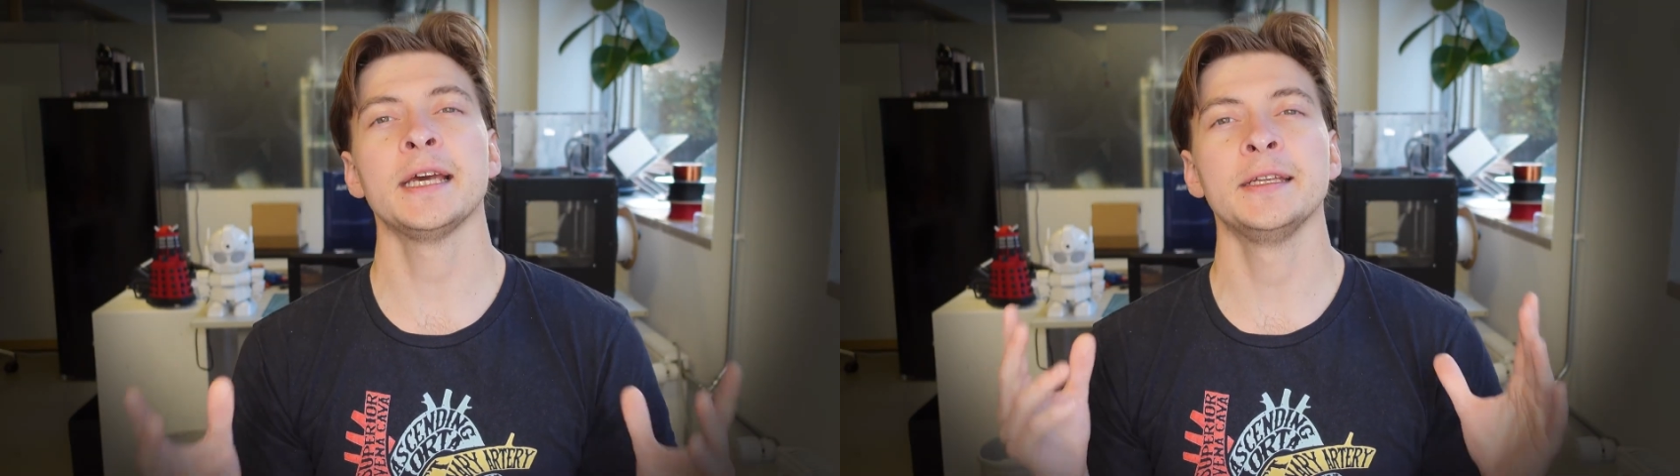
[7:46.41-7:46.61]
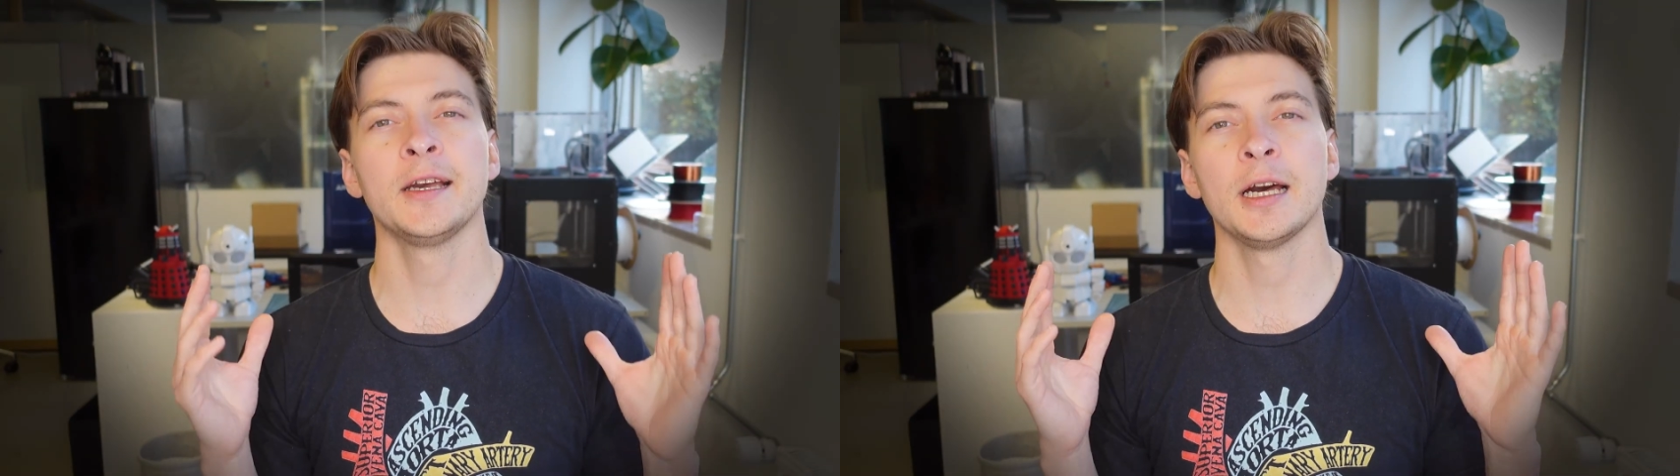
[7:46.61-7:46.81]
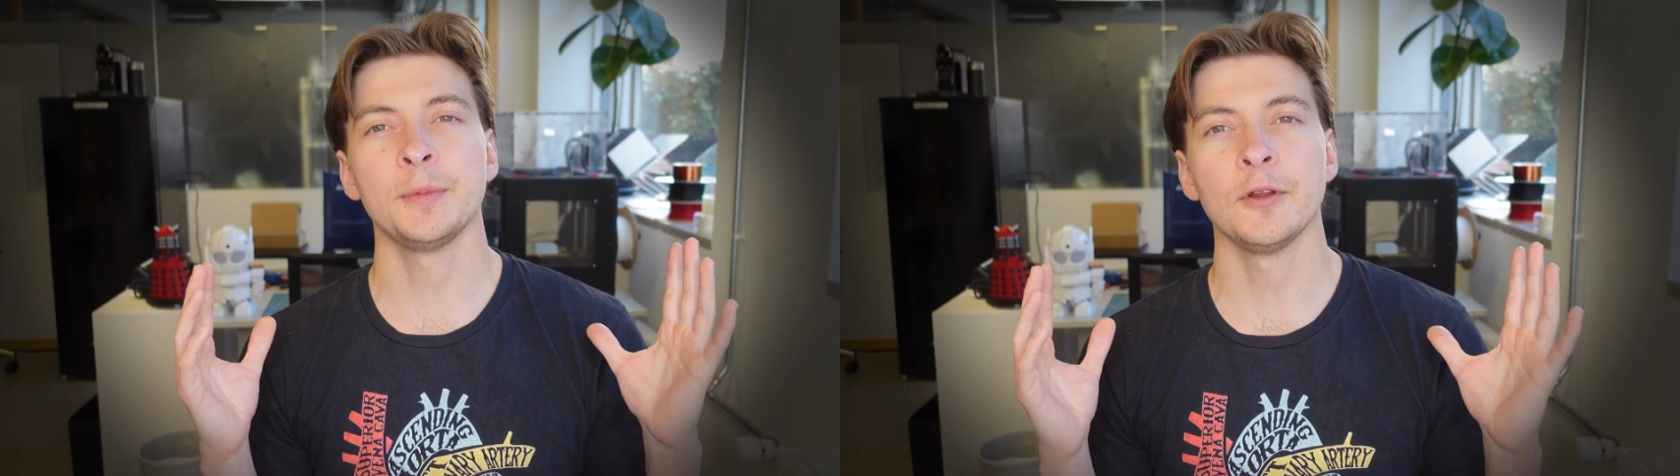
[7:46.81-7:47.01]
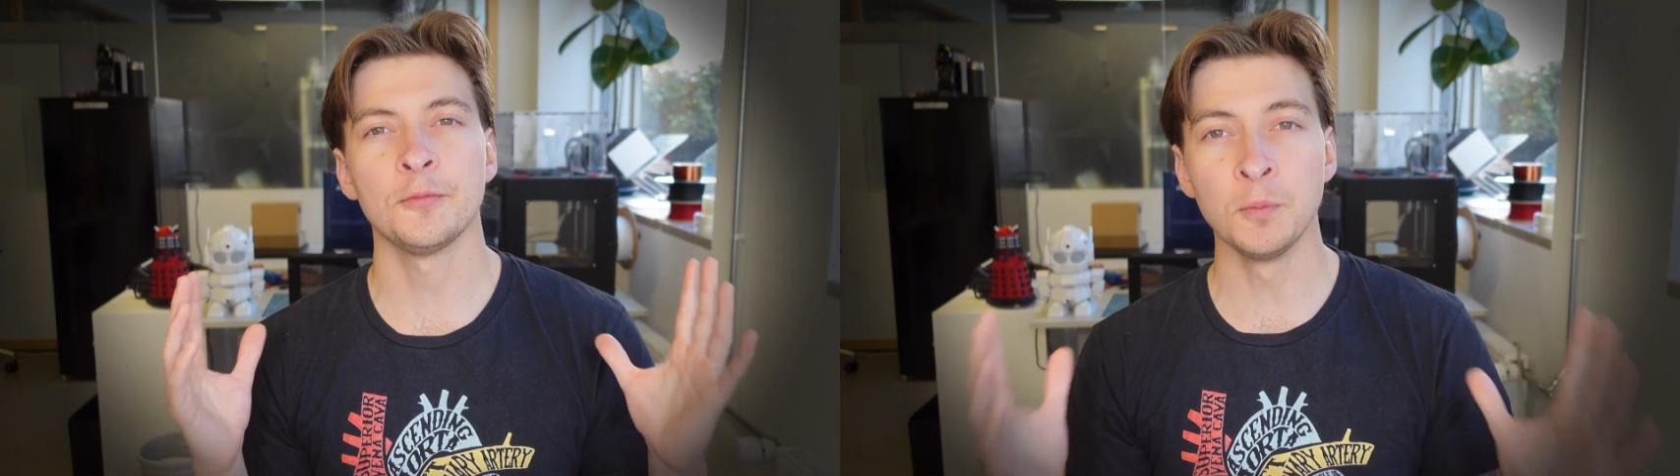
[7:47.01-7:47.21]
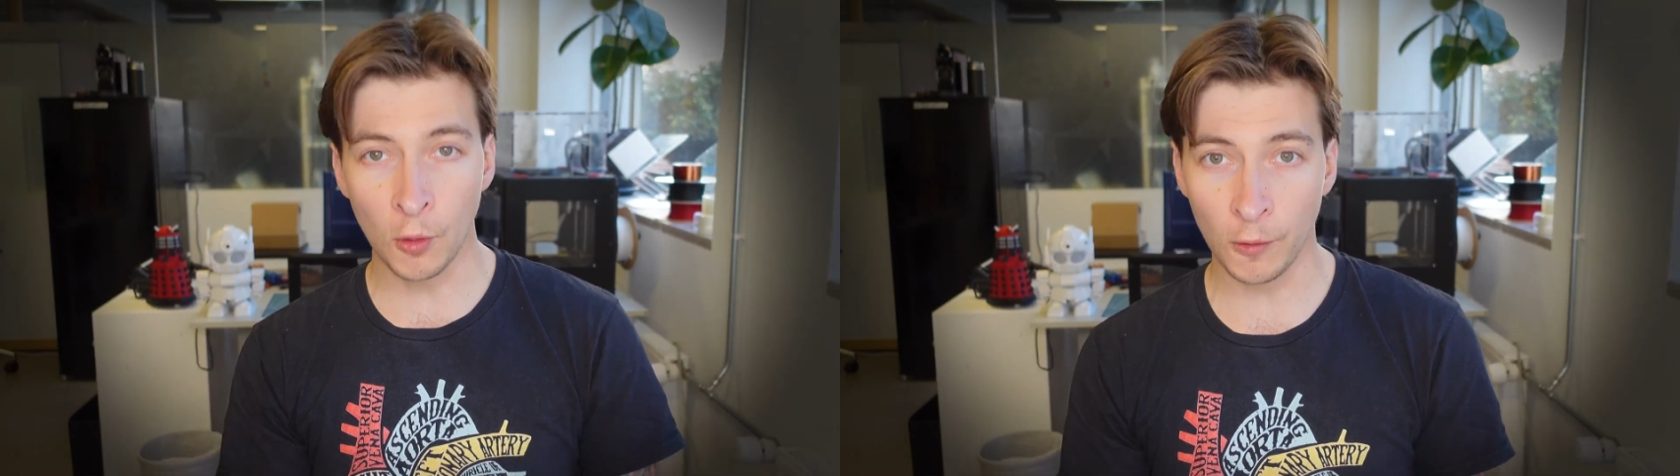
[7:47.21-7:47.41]
add a couple of
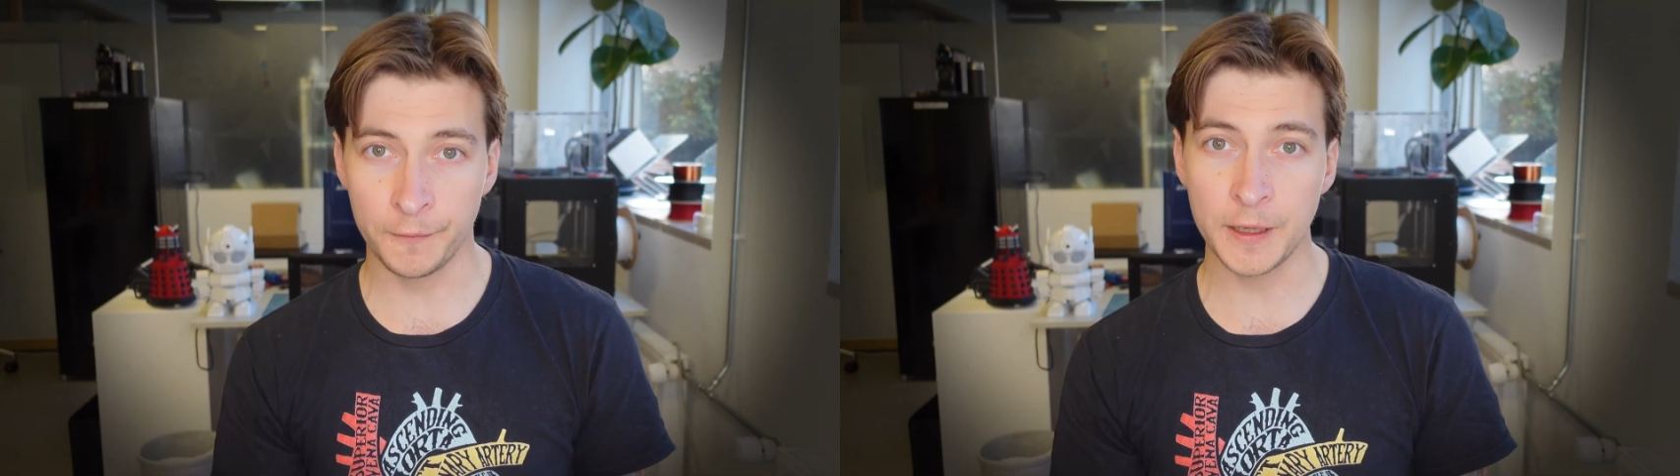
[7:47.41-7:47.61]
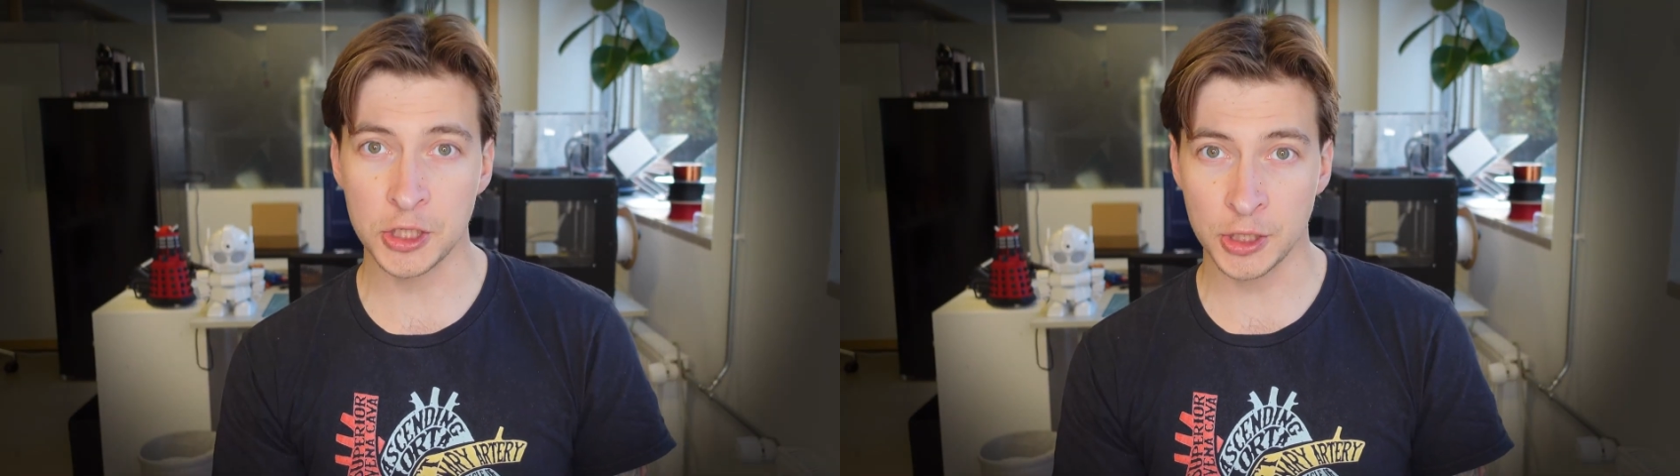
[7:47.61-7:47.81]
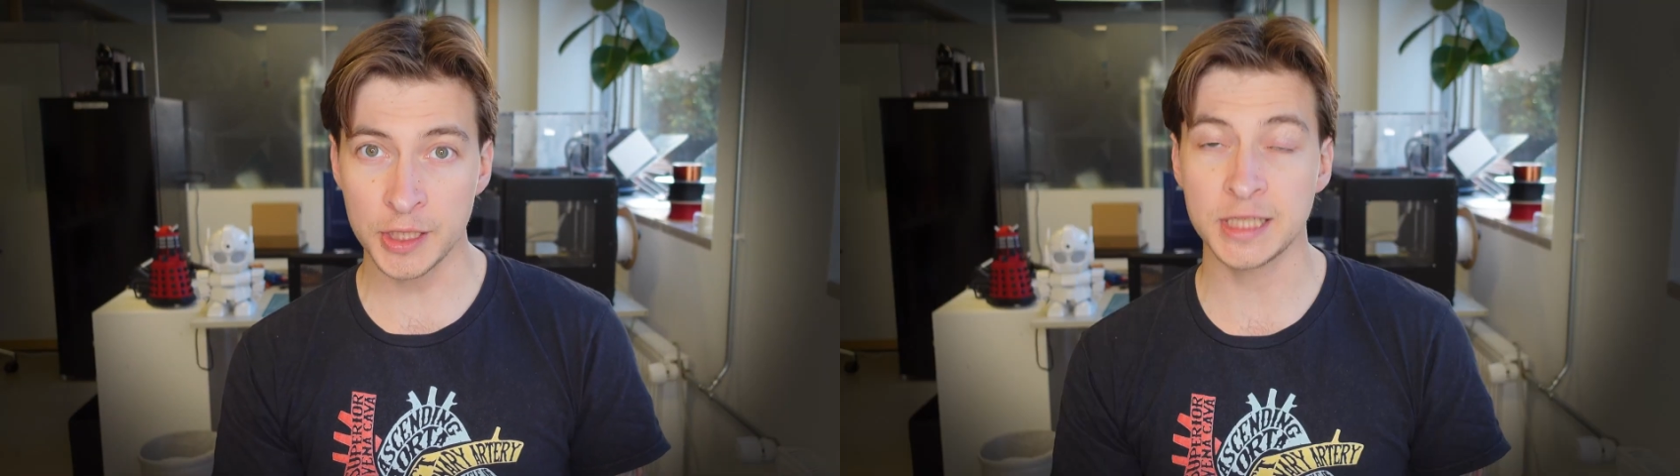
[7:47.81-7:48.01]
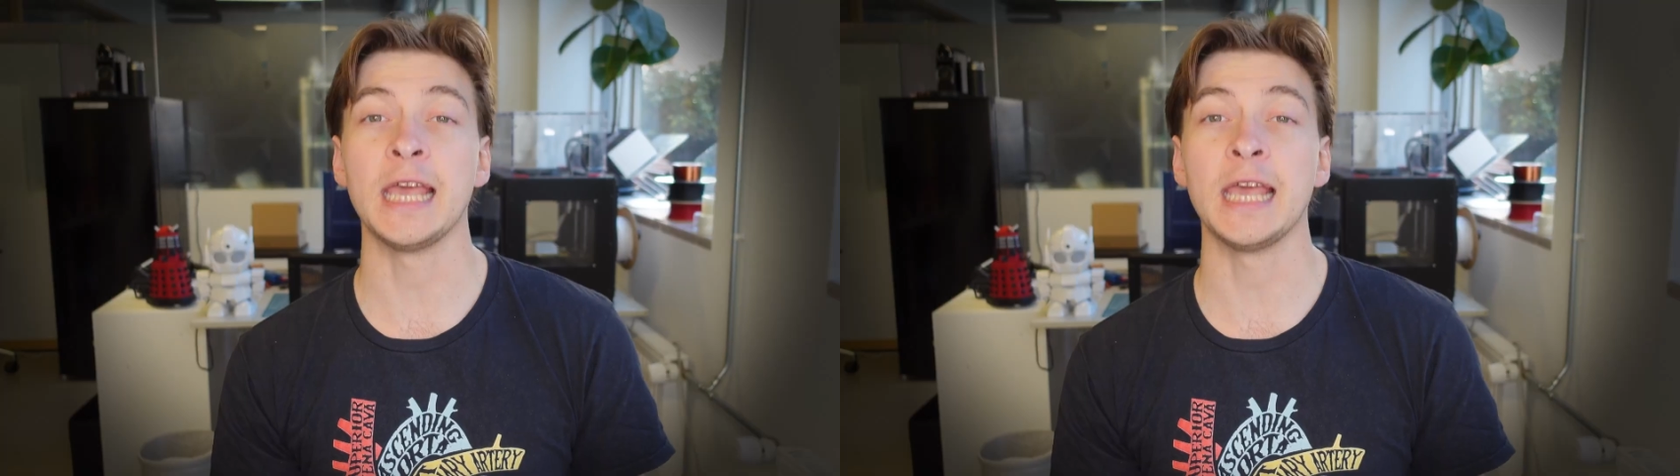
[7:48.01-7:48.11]
more features